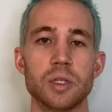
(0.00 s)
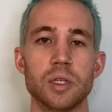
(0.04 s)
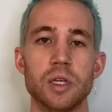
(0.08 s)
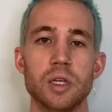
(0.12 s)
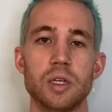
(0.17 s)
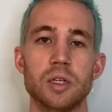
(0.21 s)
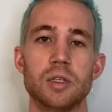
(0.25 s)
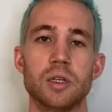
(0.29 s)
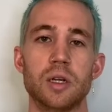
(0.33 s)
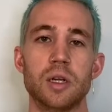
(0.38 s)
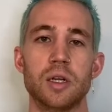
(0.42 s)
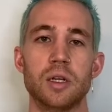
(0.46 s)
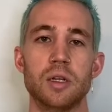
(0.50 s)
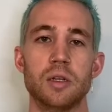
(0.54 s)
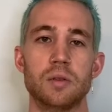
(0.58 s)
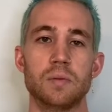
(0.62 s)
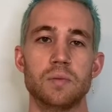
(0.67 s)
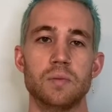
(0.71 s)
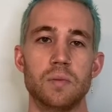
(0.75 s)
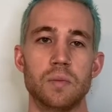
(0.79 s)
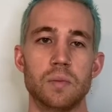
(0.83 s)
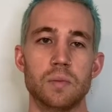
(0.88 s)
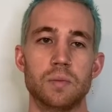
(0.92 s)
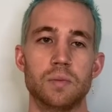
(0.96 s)
here and
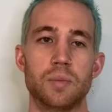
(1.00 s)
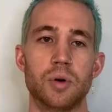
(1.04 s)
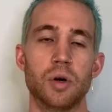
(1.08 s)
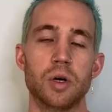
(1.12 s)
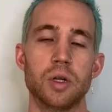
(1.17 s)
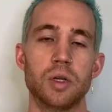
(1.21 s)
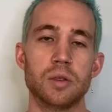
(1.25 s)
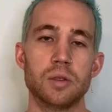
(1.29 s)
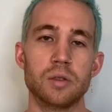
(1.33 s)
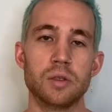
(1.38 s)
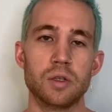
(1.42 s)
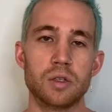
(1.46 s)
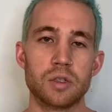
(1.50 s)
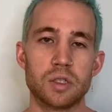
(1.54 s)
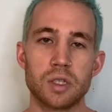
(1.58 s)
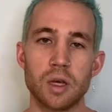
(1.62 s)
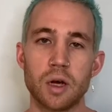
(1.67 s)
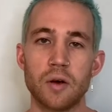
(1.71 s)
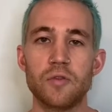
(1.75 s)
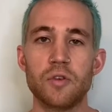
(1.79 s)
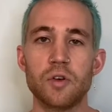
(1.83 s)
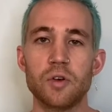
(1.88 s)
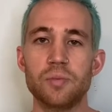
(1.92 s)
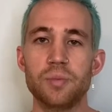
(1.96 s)
put your
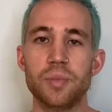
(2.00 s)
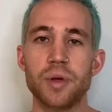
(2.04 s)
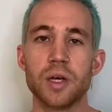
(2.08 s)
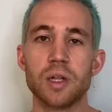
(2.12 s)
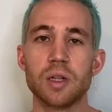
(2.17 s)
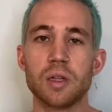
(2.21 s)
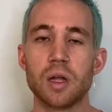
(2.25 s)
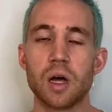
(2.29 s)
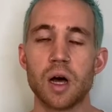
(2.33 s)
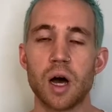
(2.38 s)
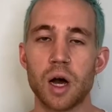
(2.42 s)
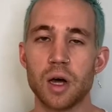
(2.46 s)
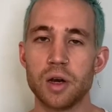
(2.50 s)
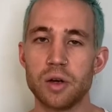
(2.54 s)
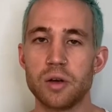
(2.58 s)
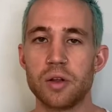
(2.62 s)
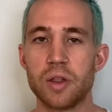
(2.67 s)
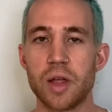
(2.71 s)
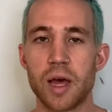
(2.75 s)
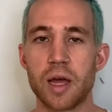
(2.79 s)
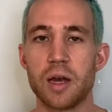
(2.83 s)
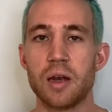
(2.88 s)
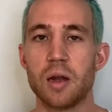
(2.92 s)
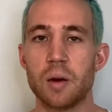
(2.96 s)
cell phone bill under
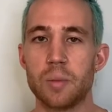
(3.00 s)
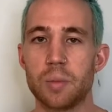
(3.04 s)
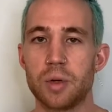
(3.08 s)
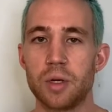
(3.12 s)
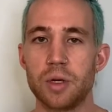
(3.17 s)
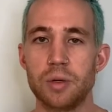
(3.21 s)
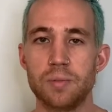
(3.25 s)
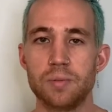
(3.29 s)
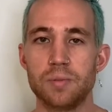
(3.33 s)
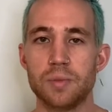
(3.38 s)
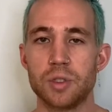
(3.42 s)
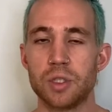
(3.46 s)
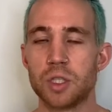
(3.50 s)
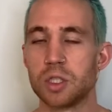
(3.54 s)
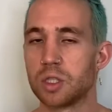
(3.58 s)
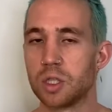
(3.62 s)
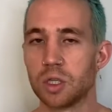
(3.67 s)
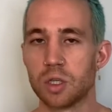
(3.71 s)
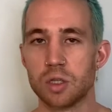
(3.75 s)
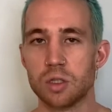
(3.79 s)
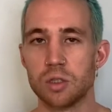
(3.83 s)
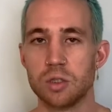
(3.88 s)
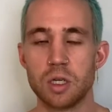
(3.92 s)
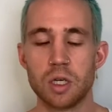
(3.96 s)
that number, just
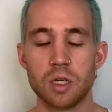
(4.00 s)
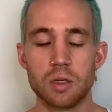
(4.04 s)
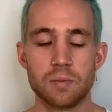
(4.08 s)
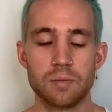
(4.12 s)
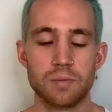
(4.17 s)
include it.